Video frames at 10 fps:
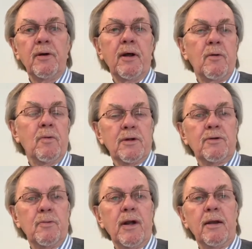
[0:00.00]
you know what
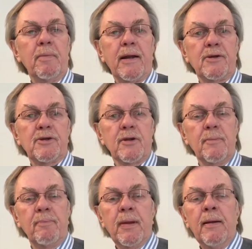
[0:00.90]
really matters to
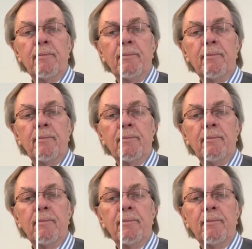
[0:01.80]
them.